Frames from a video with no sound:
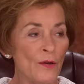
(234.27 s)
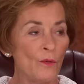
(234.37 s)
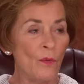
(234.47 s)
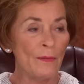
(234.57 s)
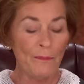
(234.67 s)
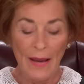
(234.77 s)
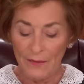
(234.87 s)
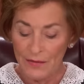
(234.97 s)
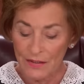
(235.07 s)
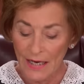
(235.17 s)
you went
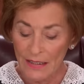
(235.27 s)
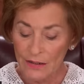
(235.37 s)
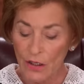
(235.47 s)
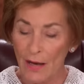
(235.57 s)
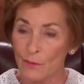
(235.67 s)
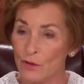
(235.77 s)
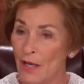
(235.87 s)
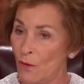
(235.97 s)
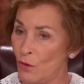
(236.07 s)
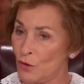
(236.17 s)
back the second time, was
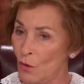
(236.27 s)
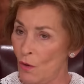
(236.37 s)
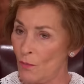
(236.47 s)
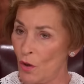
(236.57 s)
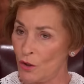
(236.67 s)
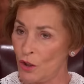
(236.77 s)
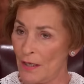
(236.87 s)
that also on March